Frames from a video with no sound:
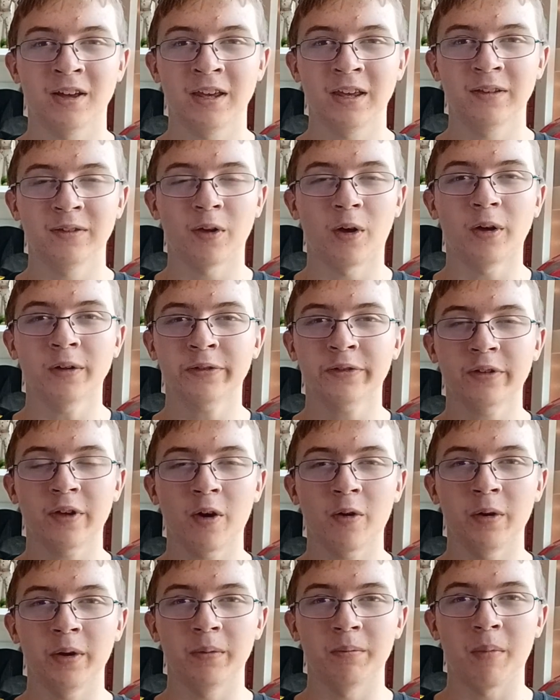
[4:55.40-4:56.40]
He's
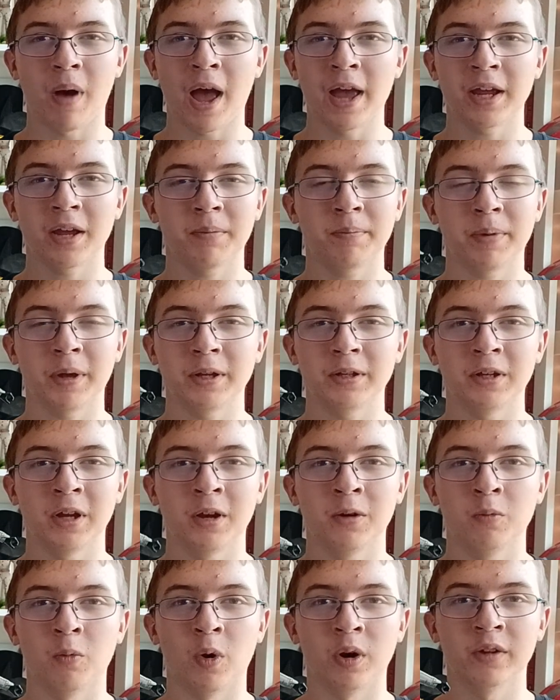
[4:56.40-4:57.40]
also, in my
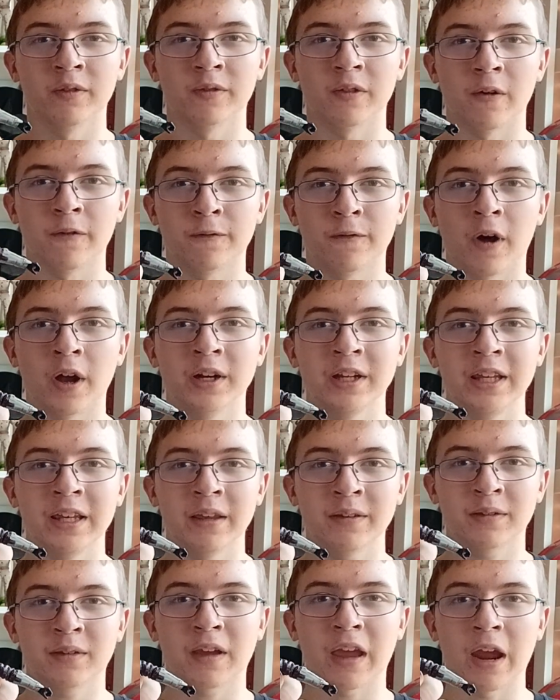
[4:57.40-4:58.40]
opinion, one of the
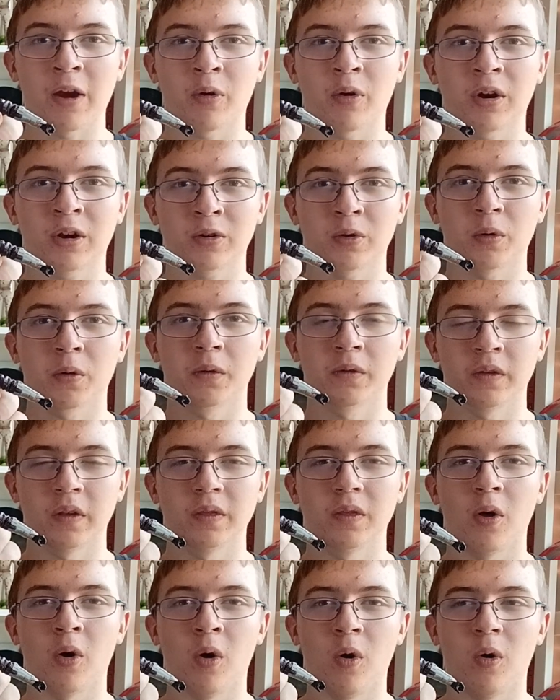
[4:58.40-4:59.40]
funniest characters
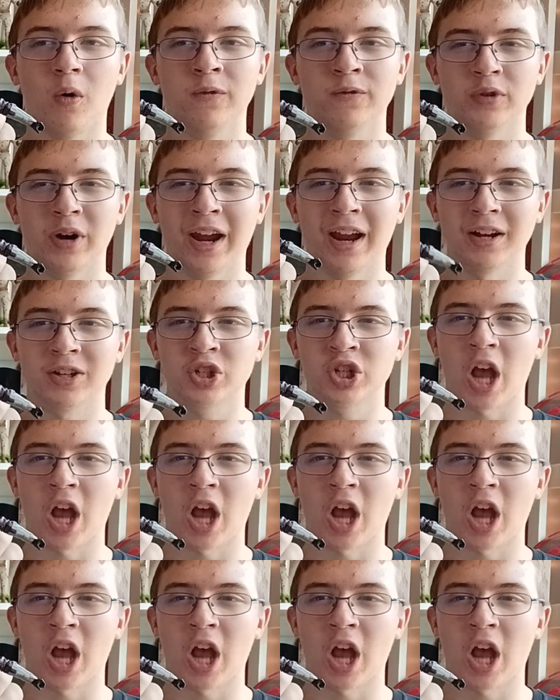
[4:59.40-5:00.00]
in the whole franchise.